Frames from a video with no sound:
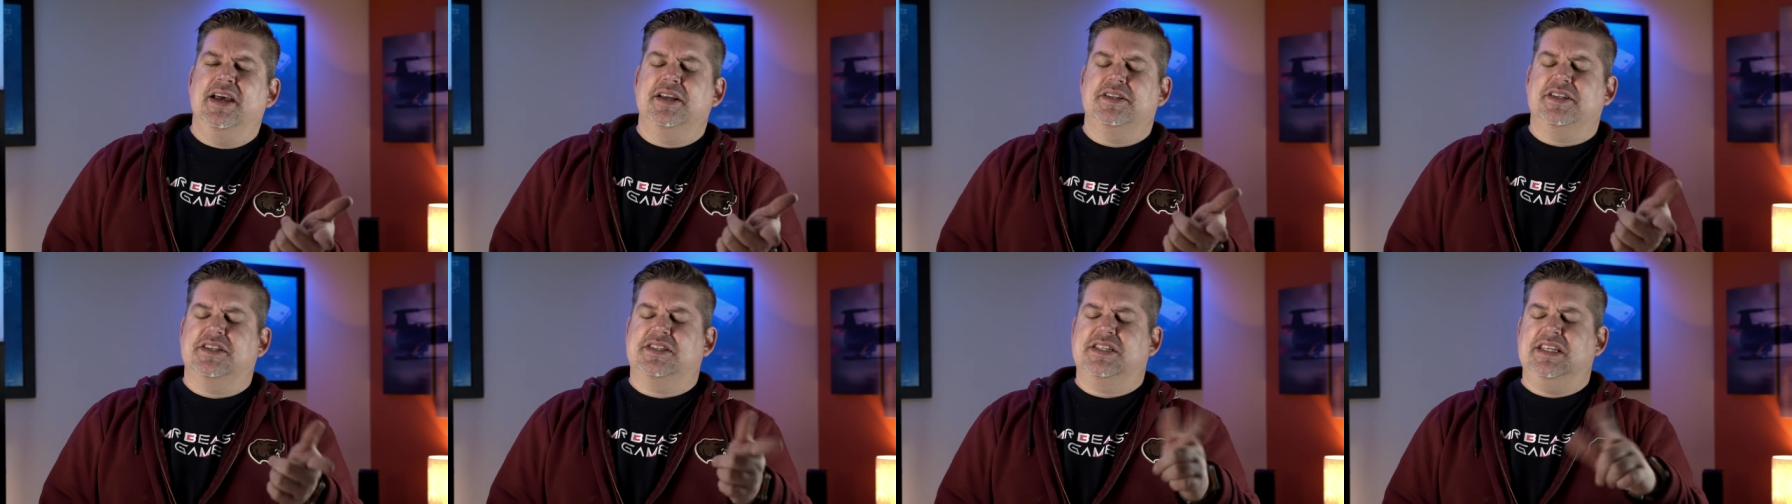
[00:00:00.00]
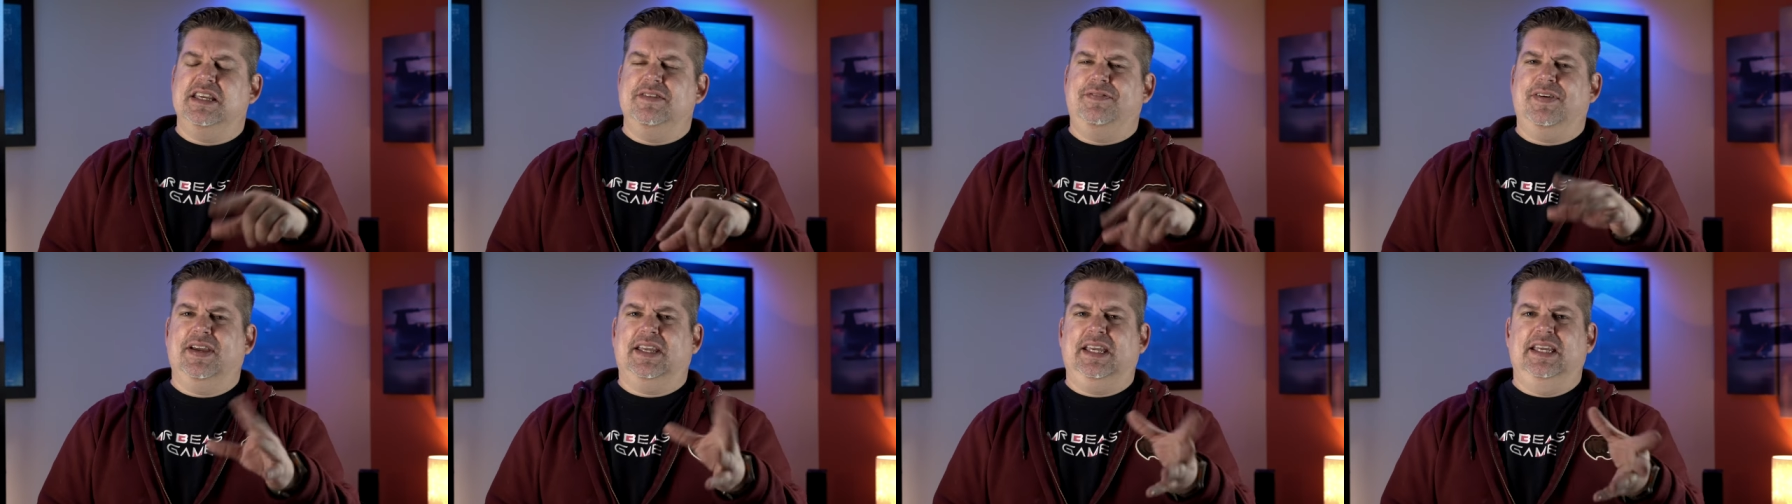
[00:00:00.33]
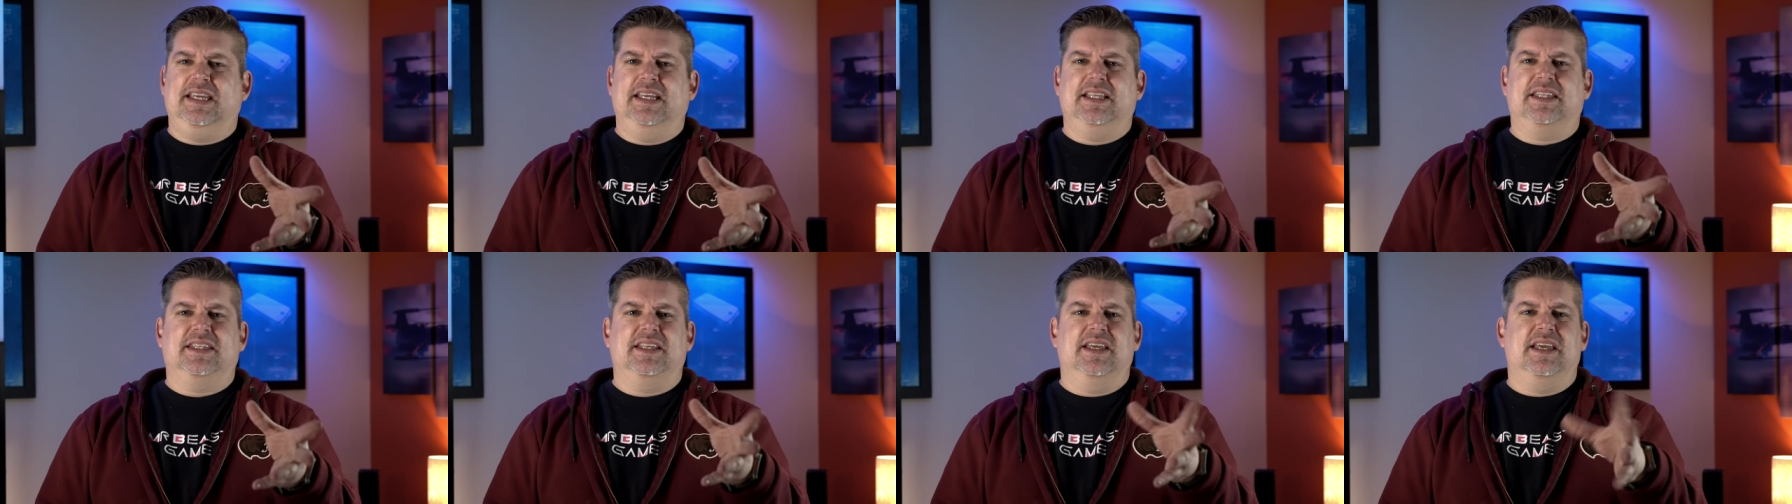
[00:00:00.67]
to see if I can
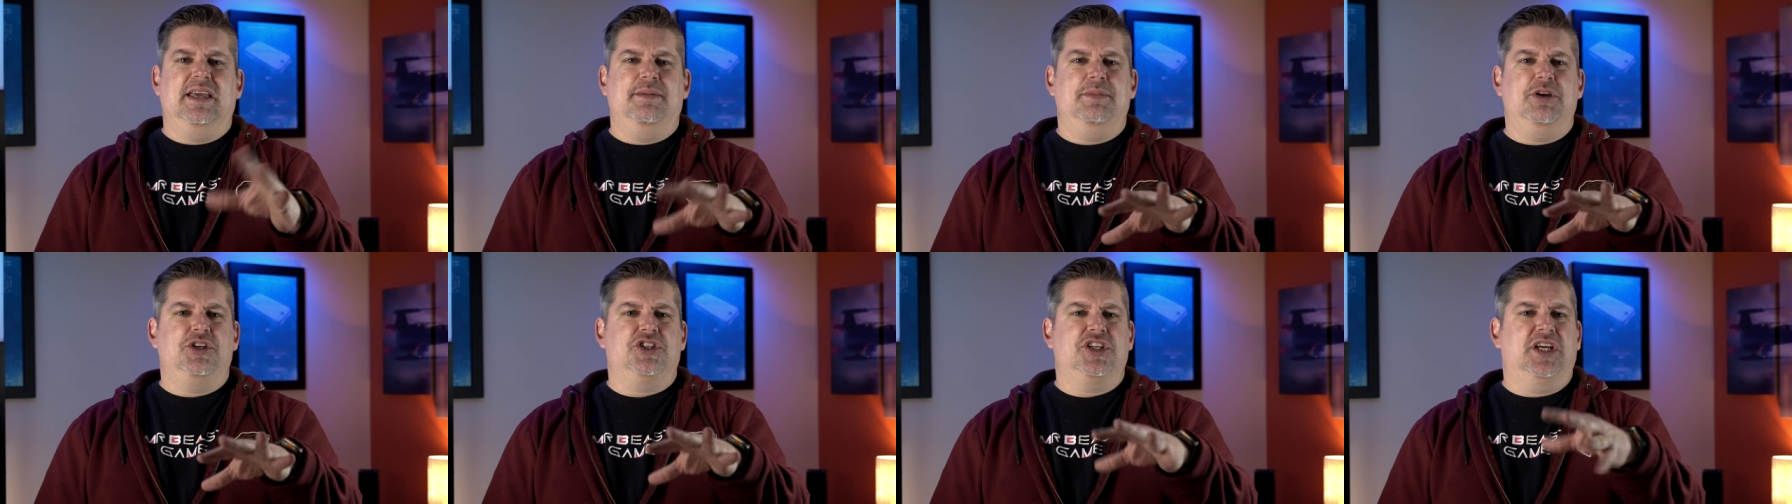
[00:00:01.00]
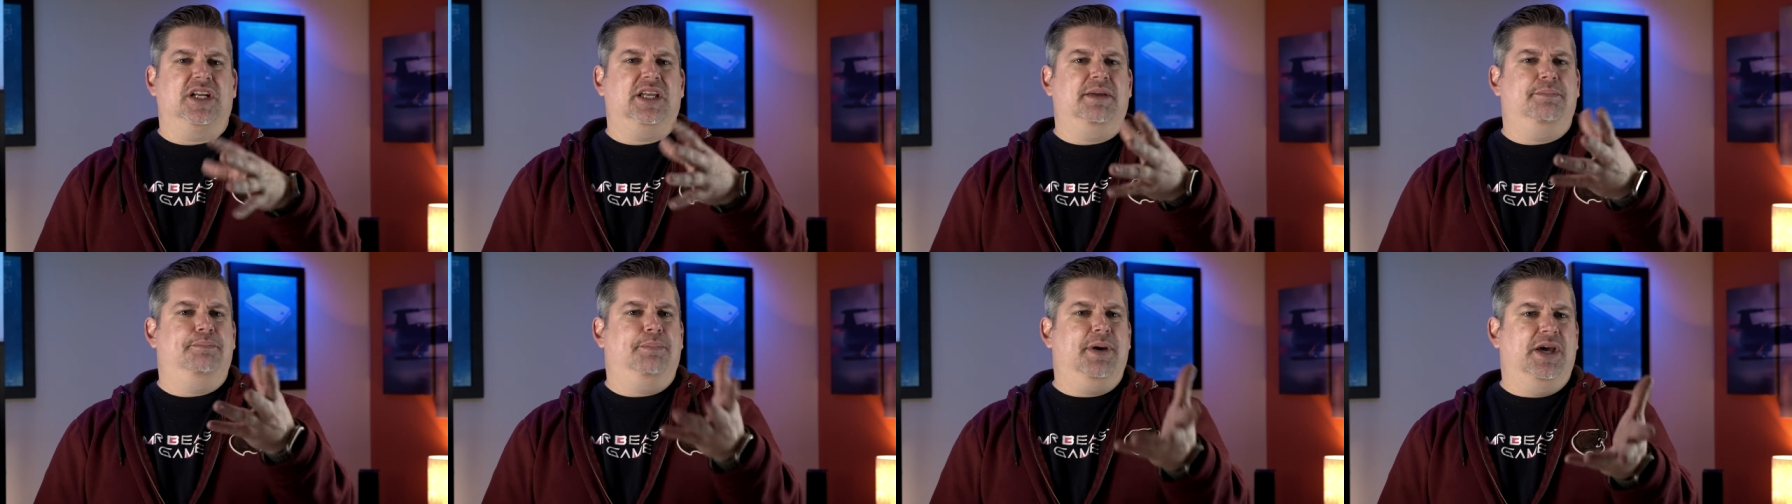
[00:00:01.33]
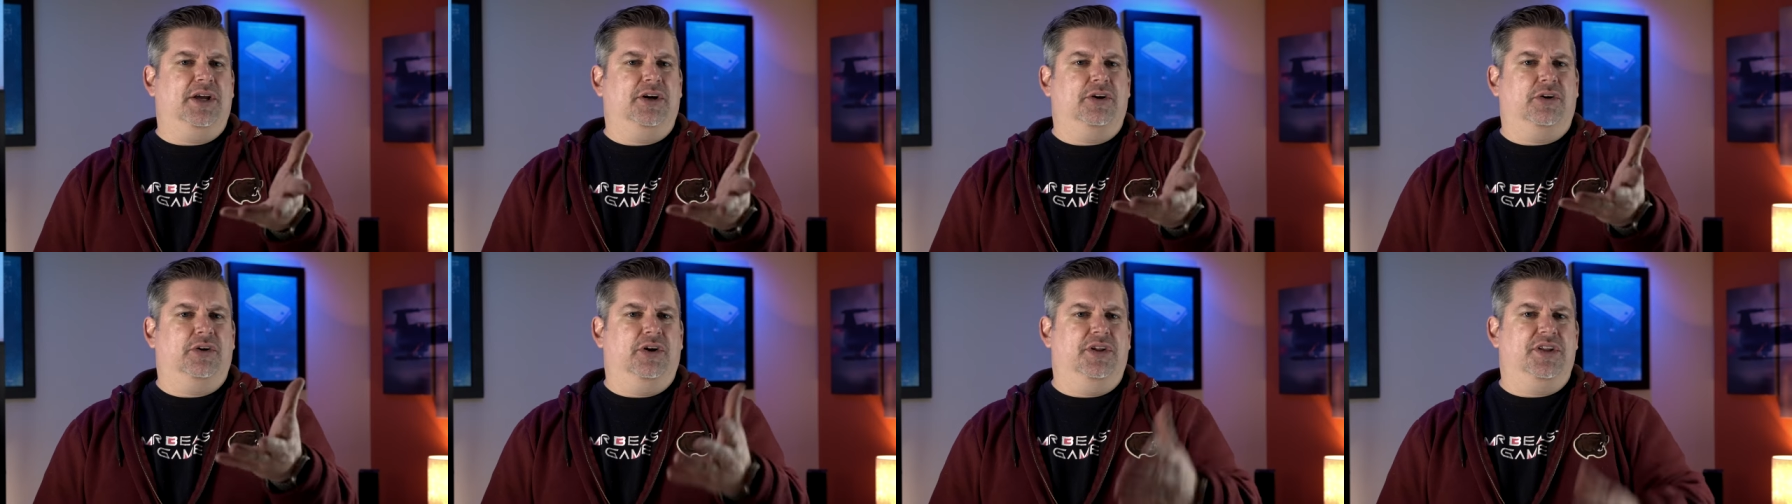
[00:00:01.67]
get the image any
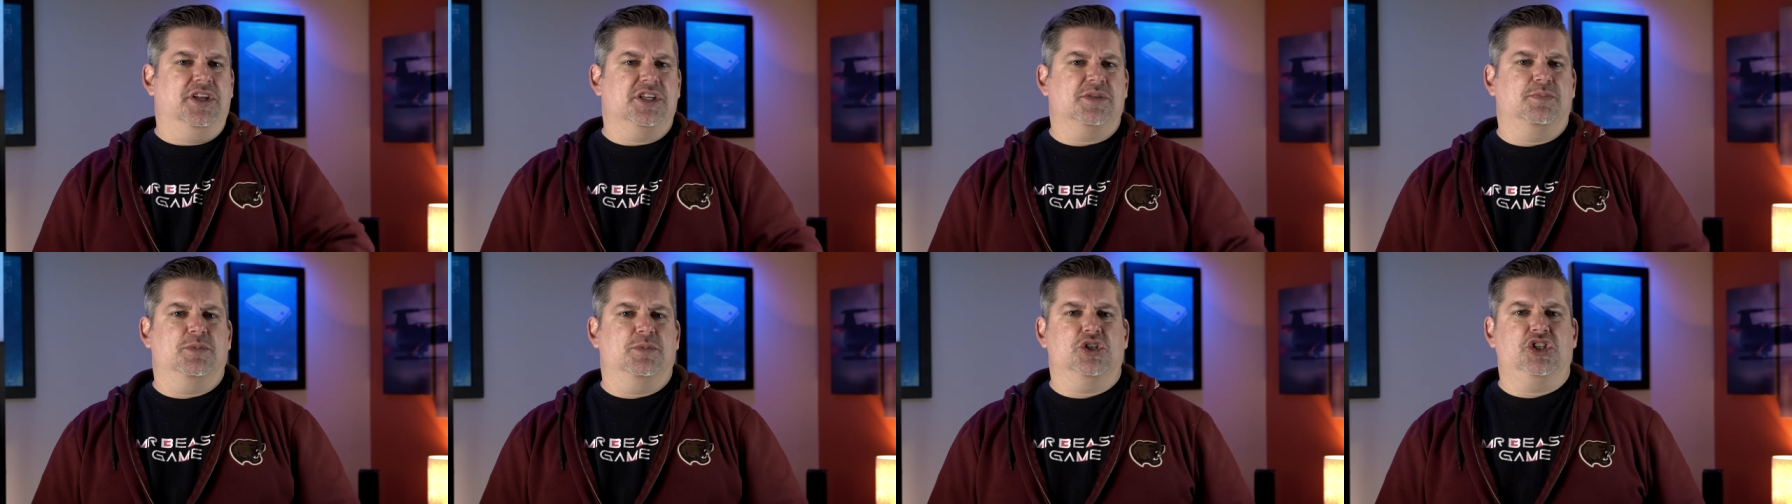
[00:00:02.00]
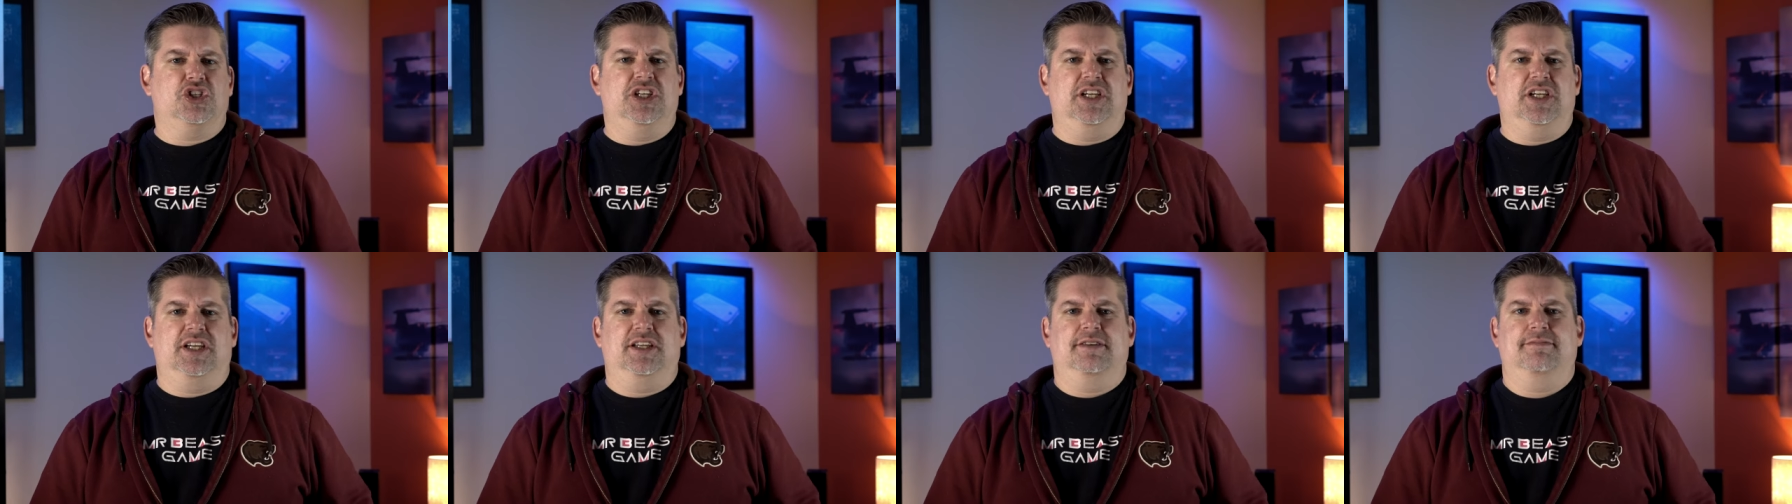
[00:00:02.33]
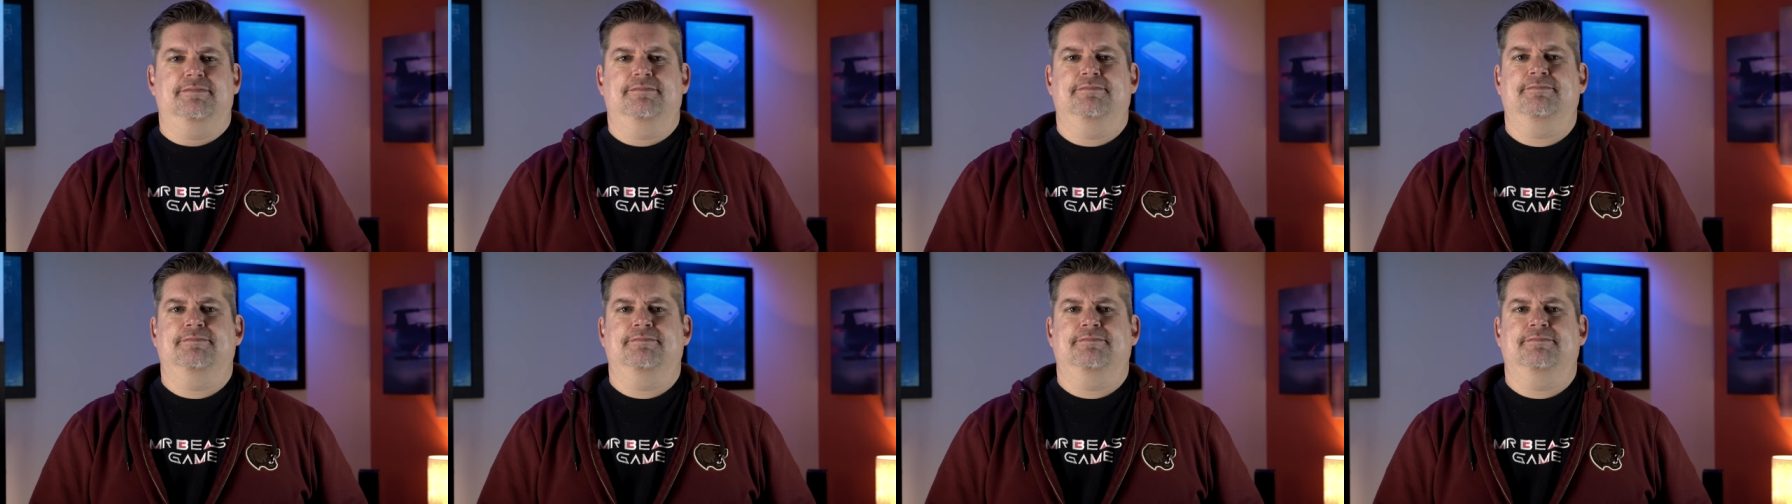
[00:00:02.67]
better on this machine.